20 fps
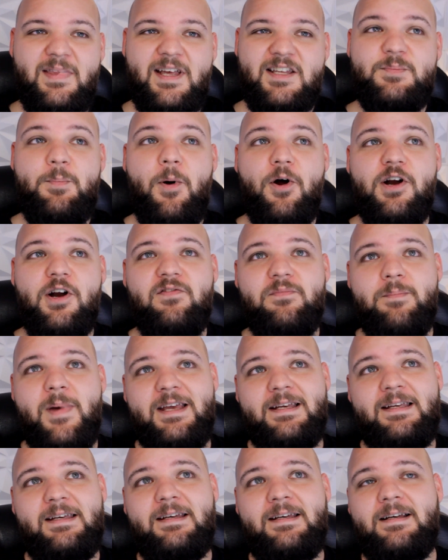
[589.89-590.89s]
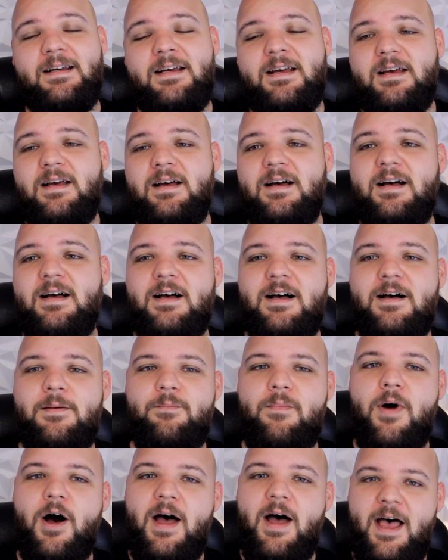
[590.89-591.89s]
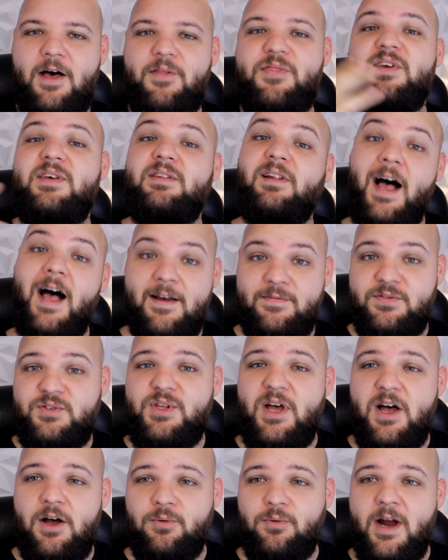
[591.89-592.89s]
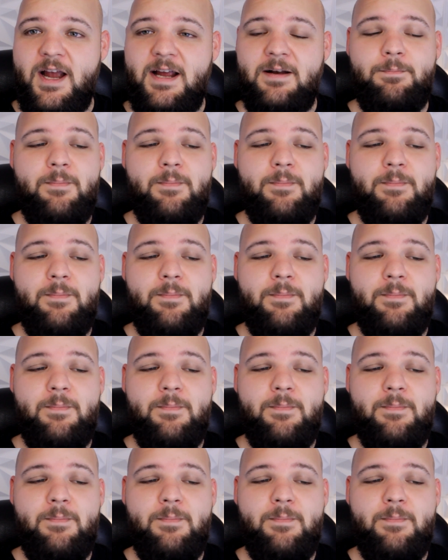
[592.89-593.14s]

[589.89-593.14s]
That's part of making a healthy lifestyle, right?